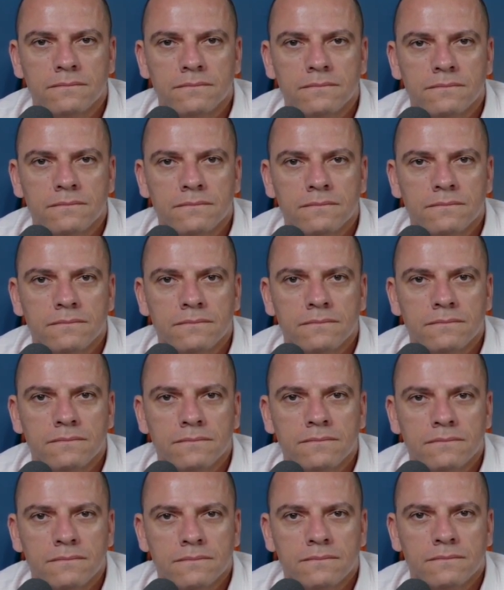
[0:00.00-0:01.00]

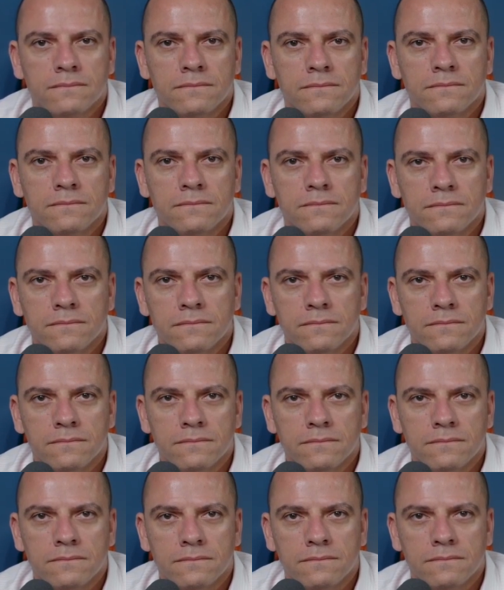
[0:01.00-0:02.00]

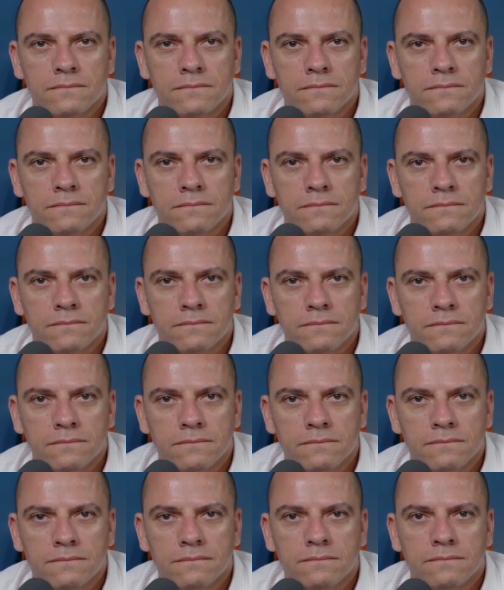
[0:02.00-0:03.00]

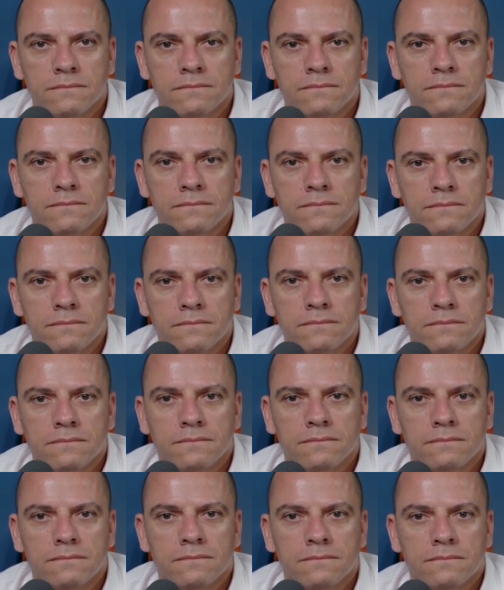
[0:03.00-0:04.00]

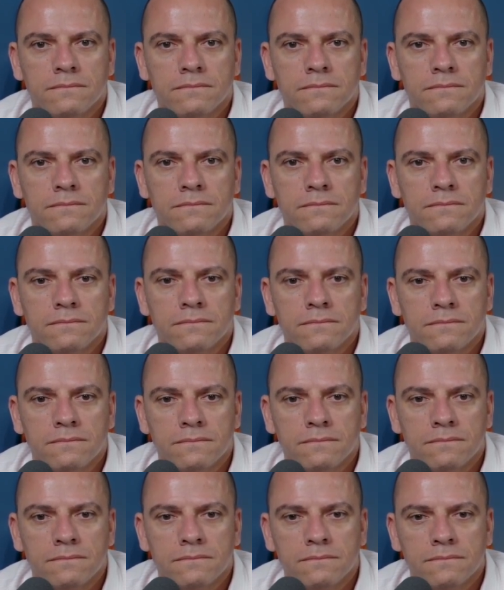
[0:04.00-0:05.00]

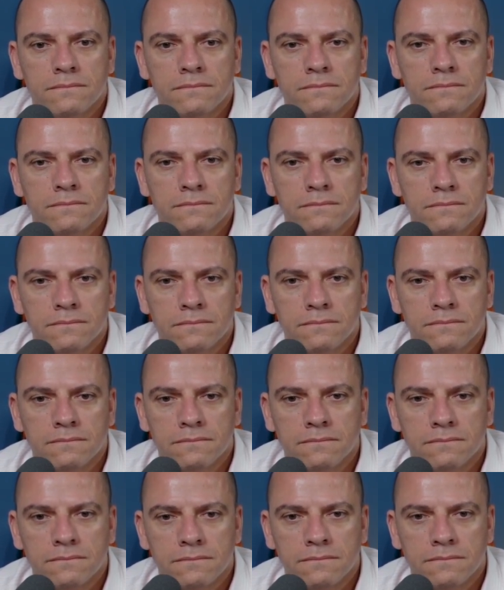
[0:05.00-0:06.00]

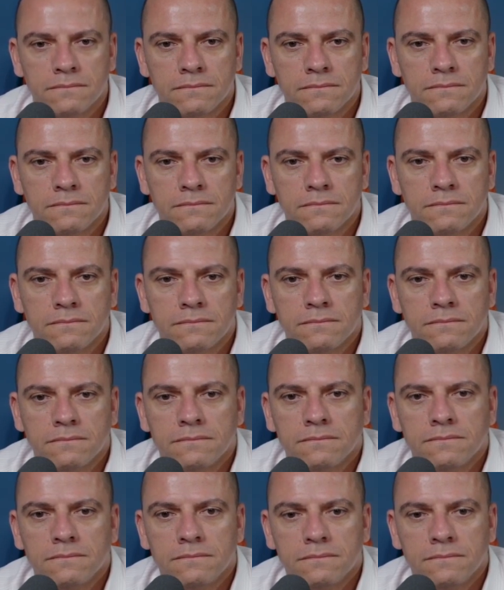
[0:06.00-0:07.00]

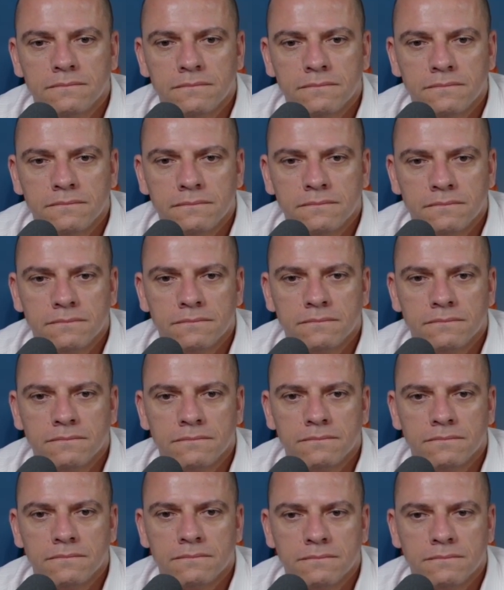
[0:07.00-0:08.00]
(not speaking)